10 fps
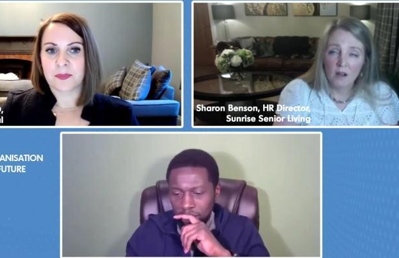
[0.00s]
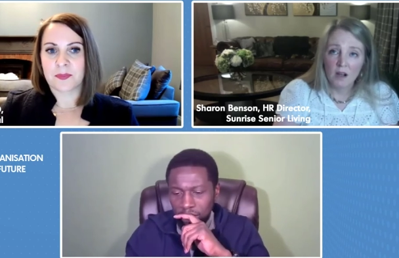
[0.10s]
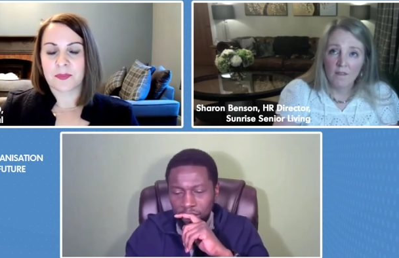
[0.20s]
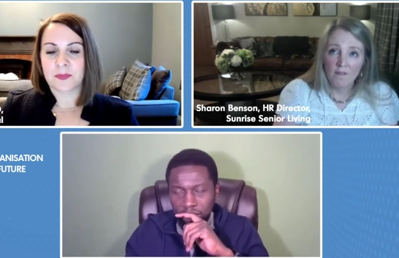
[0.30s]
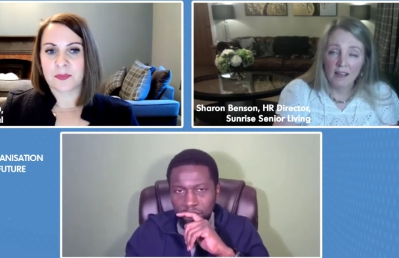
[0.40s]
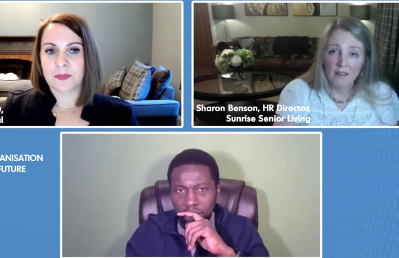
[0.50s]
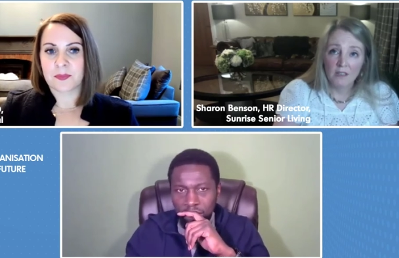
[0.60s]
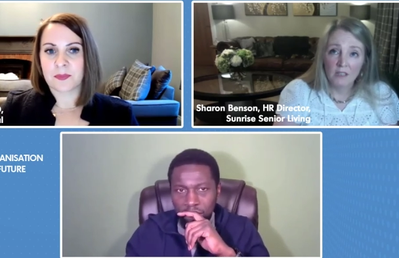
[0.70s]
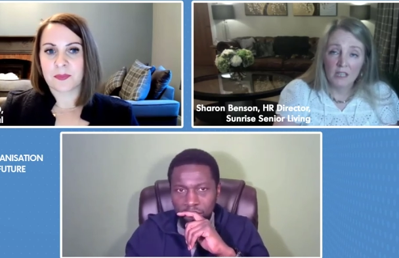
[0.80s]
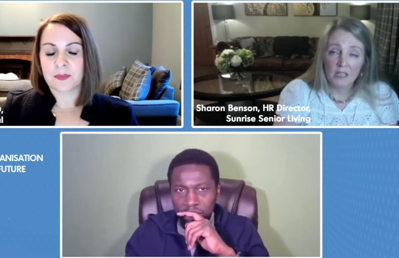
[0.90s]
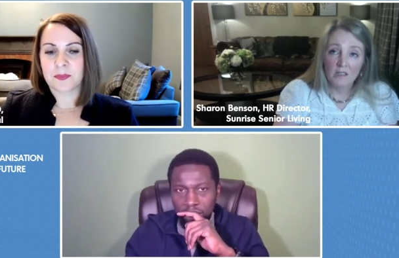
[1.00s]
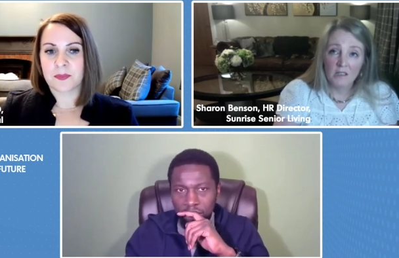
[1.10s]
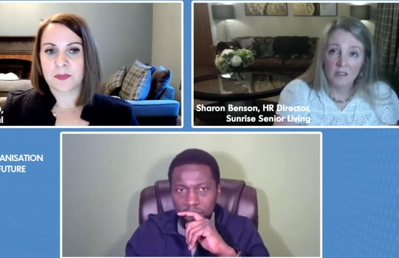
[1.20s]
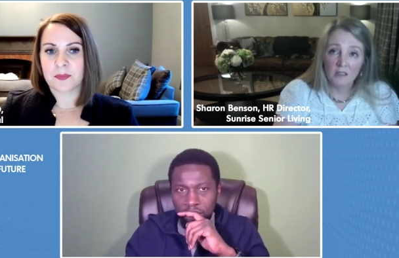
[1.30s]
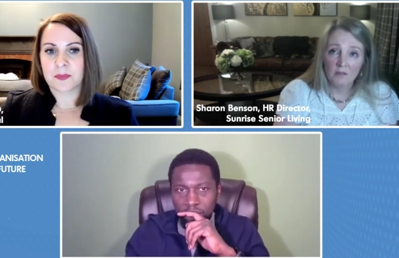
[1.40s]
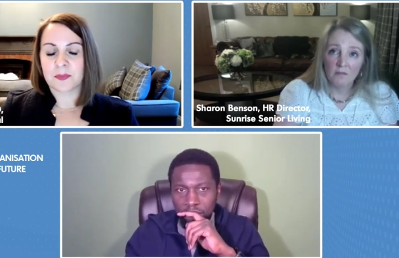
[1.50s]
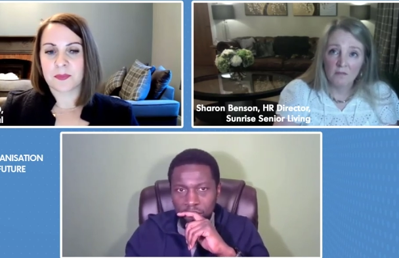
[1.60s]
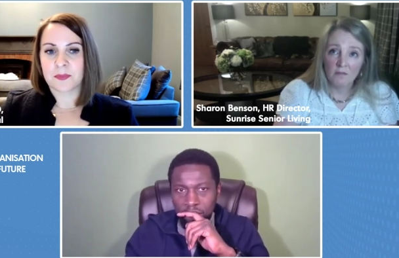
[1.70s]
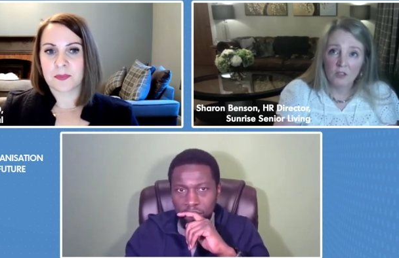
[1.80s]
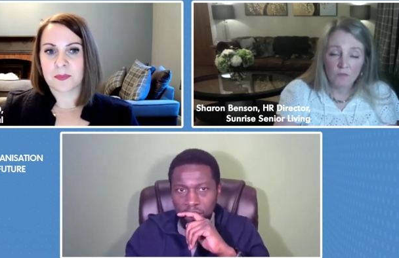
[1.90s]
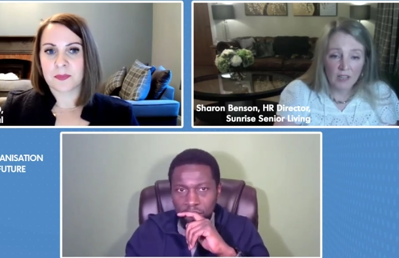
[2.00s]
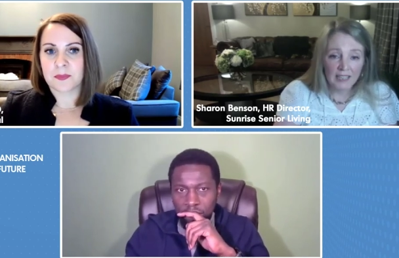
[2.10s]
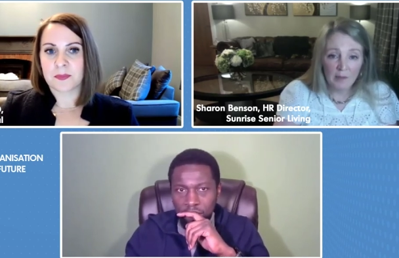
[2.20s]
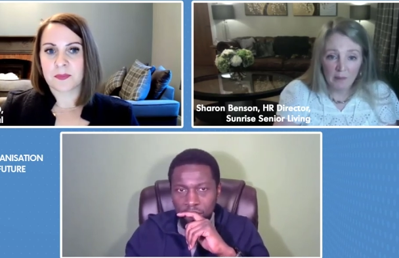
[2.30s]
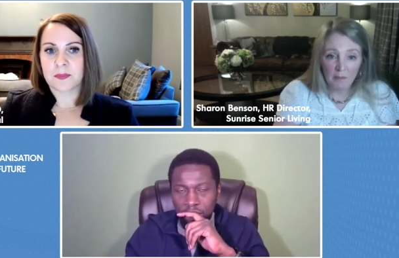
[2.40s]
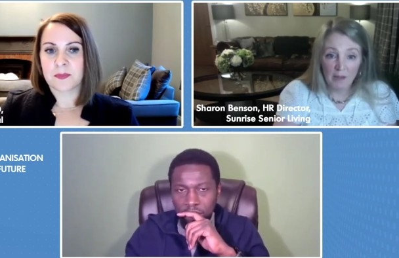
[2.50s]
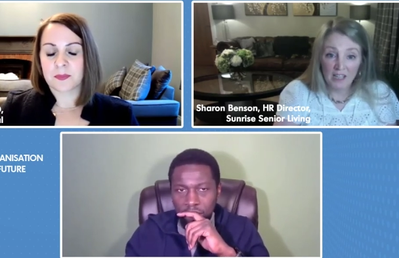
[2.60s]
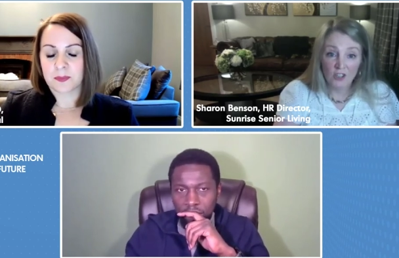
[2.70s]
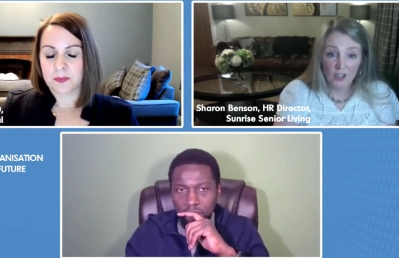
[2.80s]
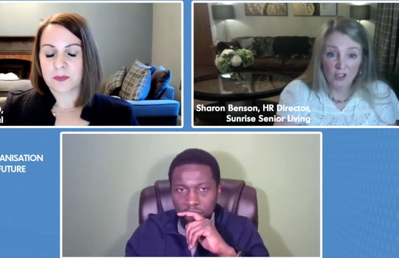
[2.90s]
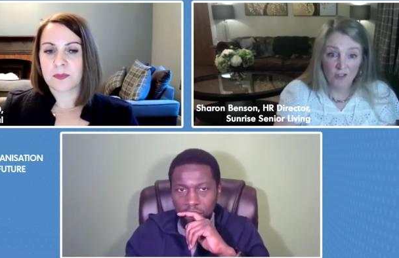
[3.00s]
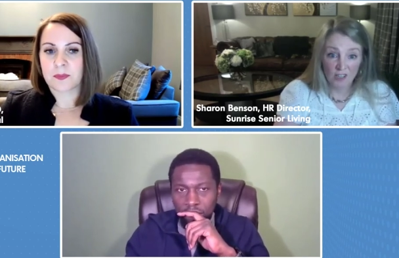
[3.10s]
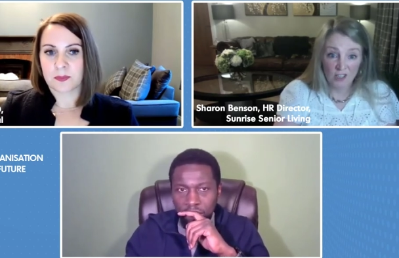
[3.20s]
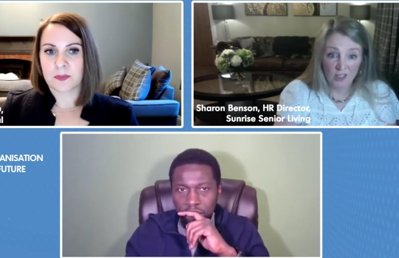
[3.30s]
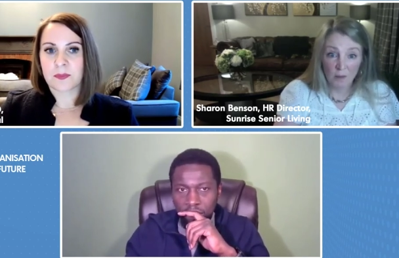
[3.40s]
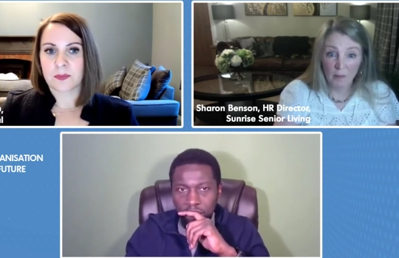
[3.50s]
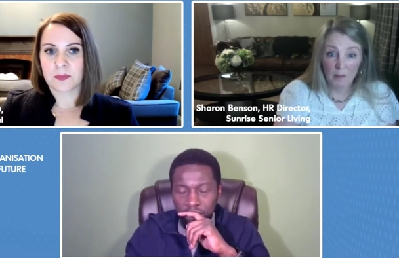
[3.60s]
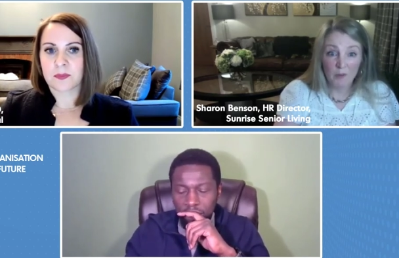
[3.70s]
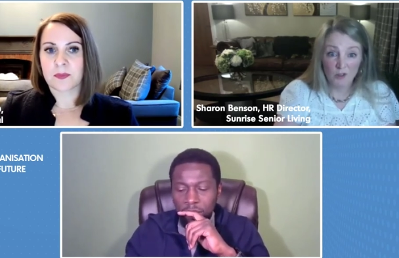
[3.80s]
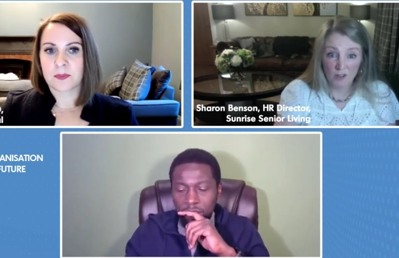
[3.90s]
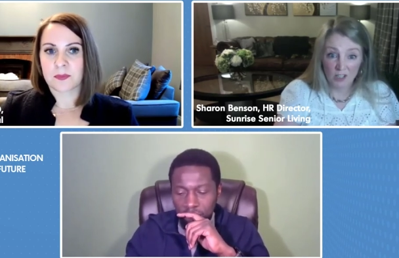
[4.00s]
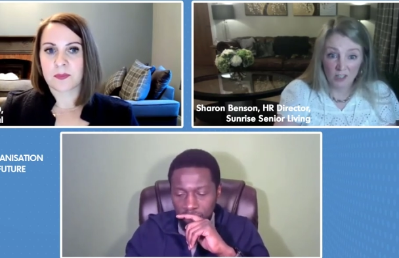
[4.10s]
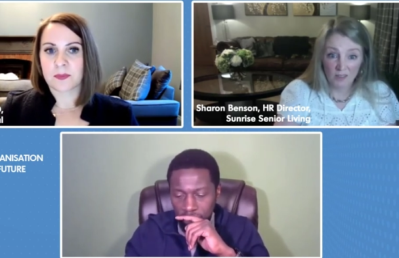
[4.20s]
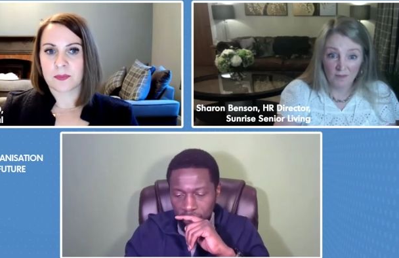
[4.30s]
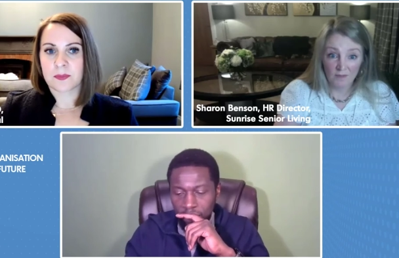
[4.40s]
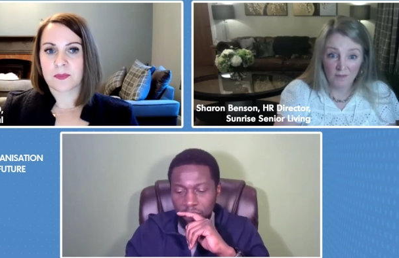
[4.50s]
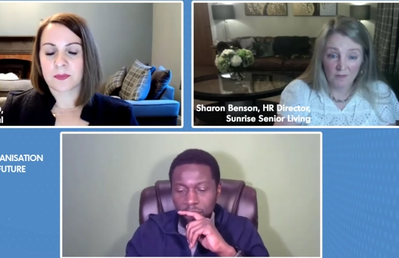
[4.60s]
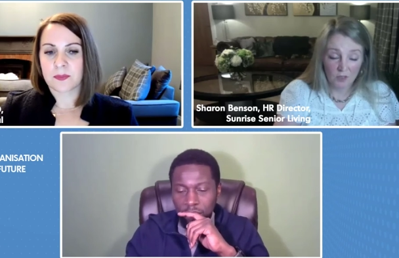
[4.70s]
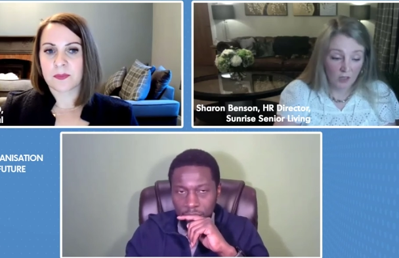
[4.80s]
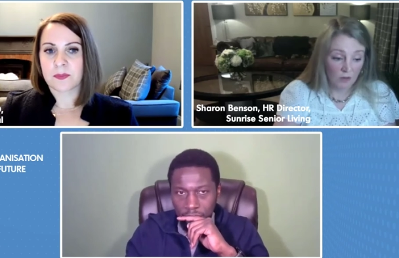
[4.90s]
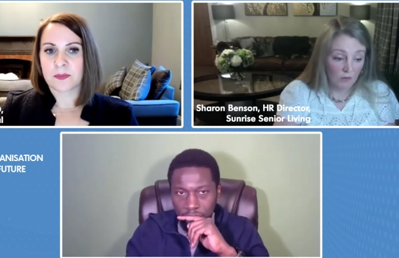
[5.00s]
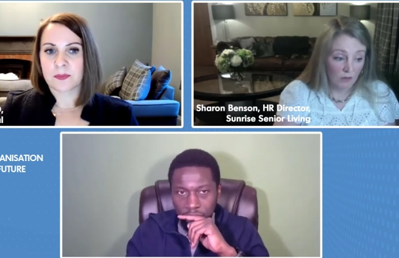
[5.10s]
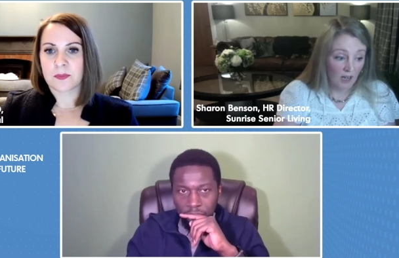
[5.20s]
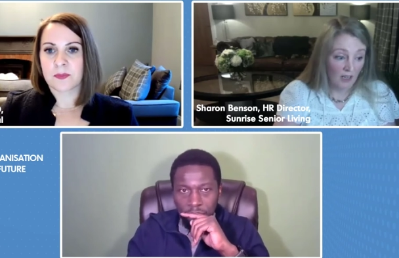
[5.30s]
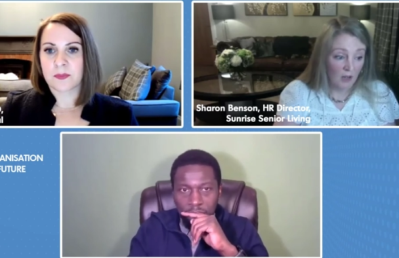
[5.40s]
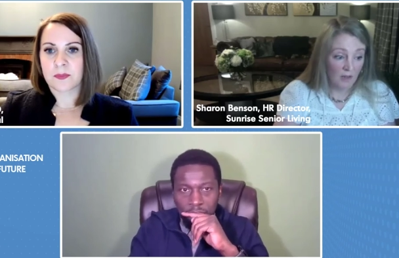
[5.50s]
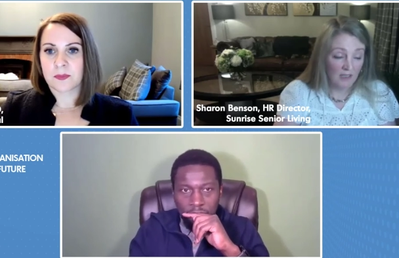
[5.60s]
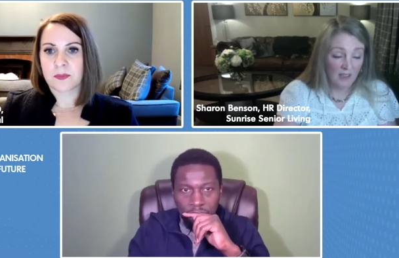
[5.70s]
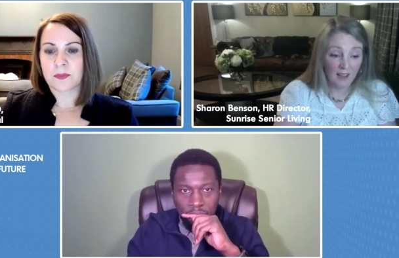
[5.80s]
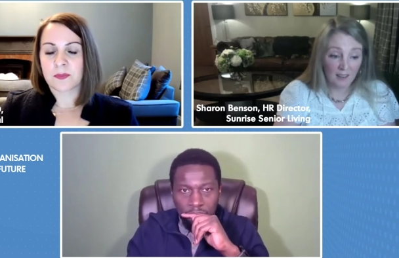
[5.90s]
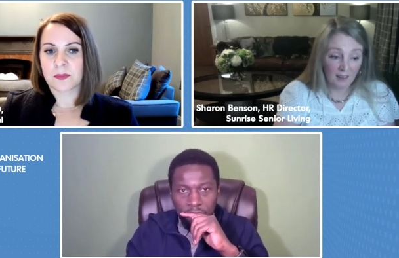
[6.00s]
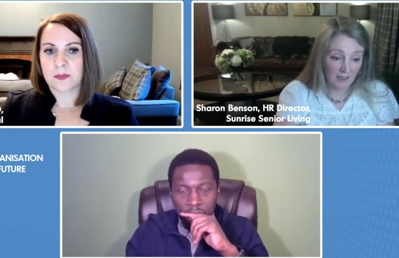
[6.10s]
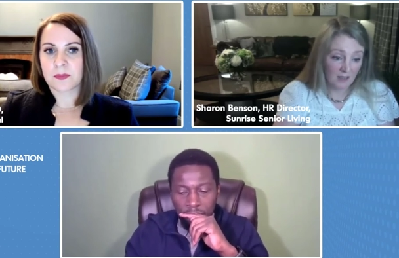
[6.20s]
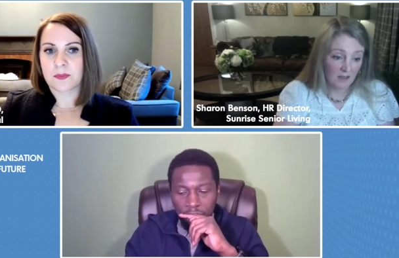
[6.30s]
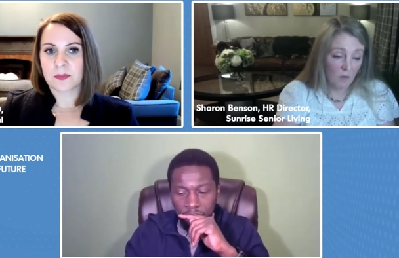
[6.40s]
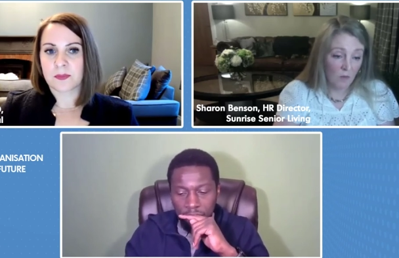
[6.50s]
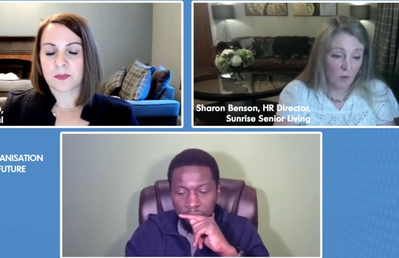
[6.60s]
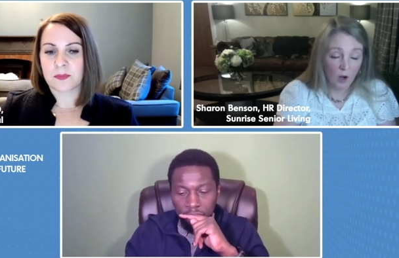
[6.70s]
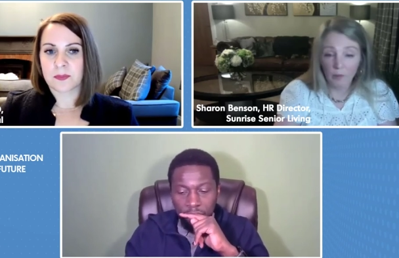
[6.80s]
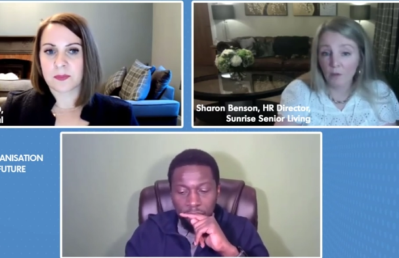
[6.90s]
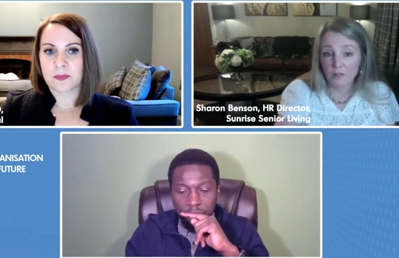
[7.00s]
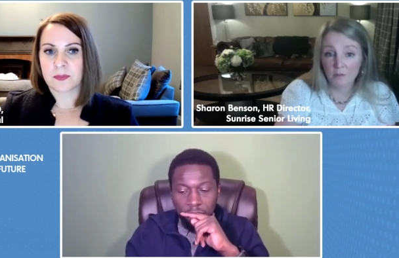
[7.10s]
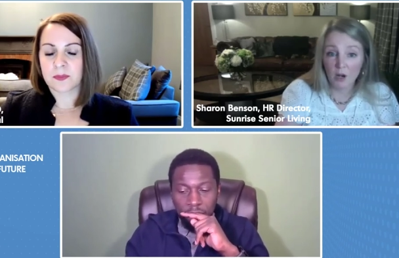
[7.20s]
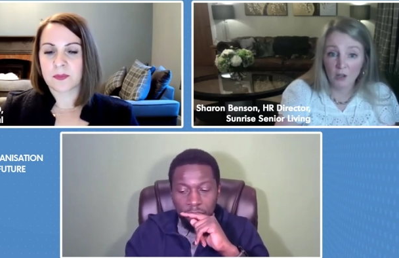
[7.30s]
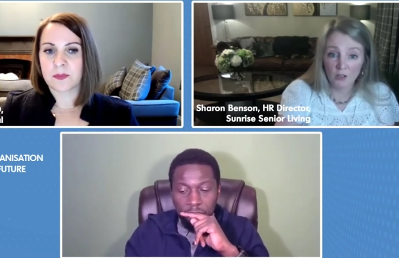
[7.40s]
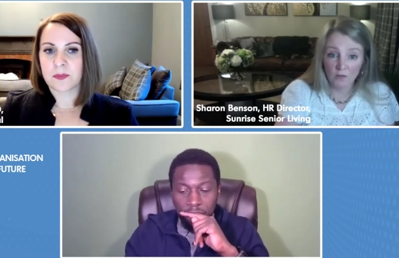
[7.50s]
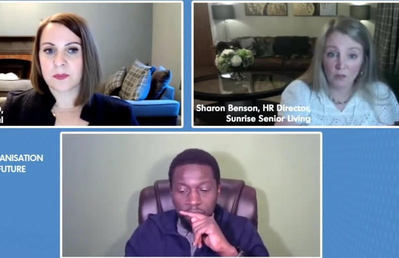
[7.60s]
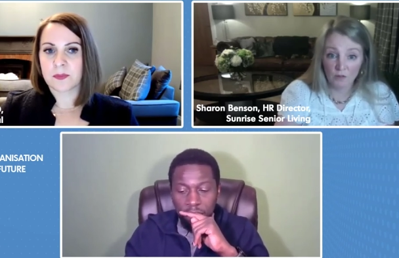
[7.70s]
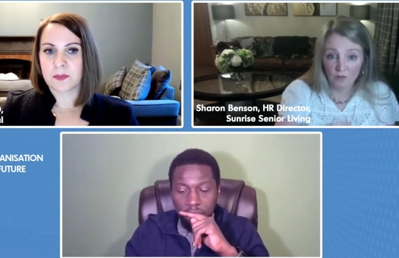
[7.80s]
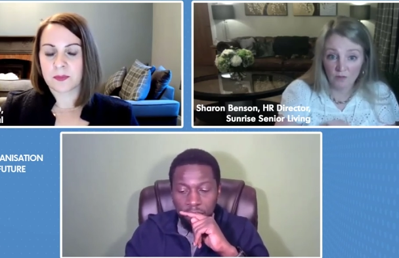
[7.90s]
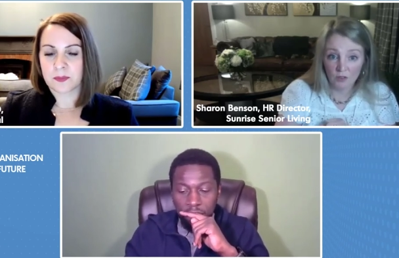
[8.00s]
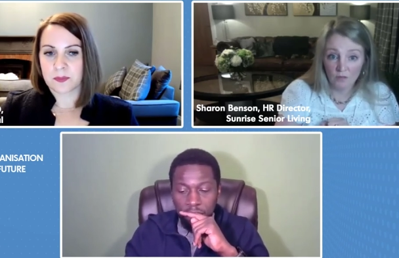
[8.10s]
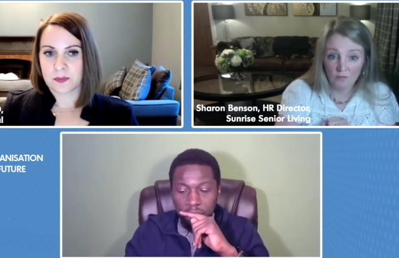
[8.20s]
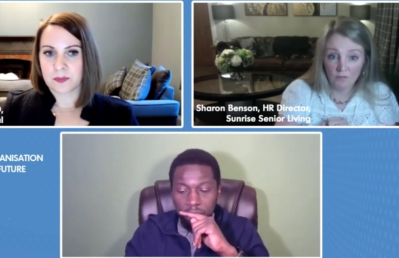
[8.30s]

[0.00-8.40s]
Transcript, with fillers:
Speaker 1: I've found it easier to really embed my HR strategy, my people strategy. So I know exactly what I'm going to market to recruit for.